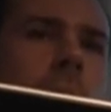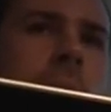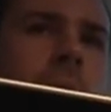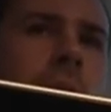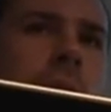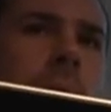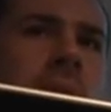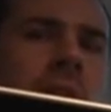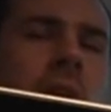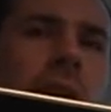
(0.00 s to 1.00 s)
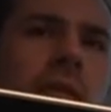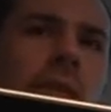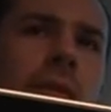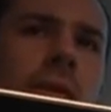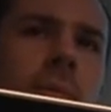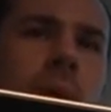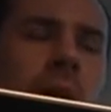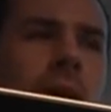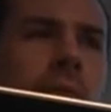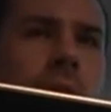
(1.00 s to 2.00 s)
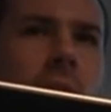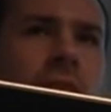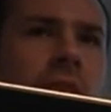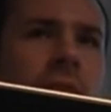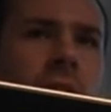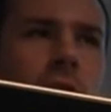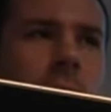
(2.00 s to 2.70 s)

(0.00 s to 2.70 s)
But the clients, but I've configured